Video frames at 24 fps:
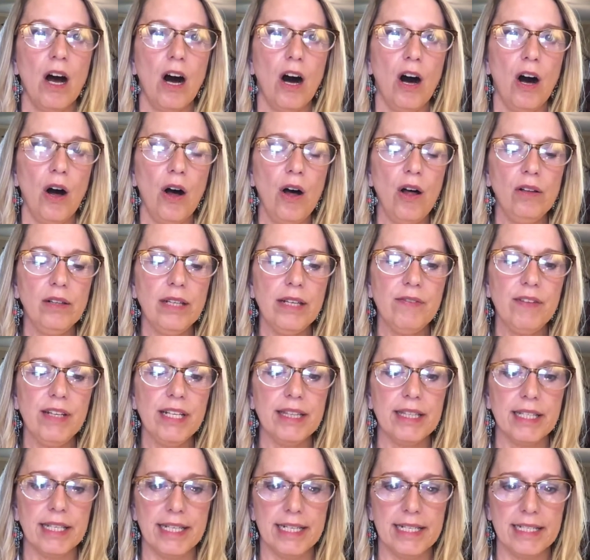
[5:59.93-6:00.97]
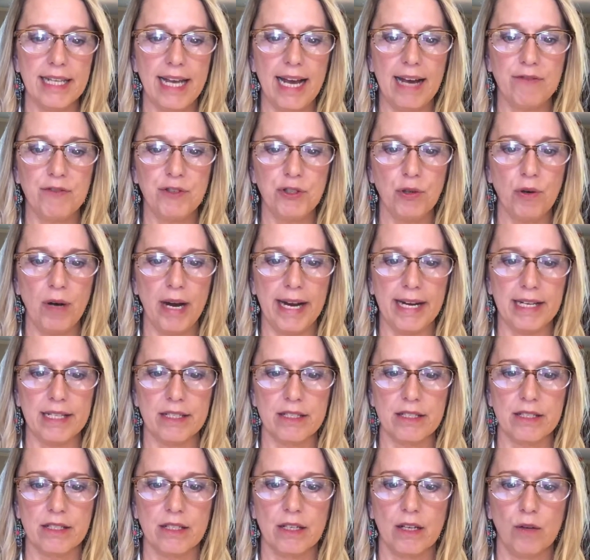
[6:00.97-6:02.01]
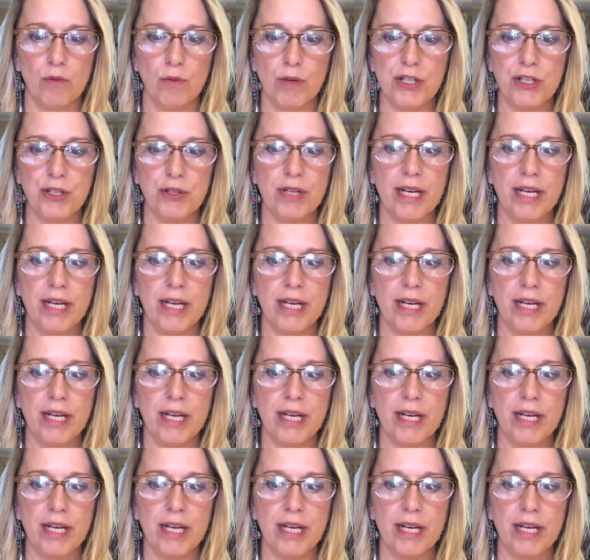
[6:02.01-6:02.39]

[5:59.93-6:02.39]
All living things have traits, which are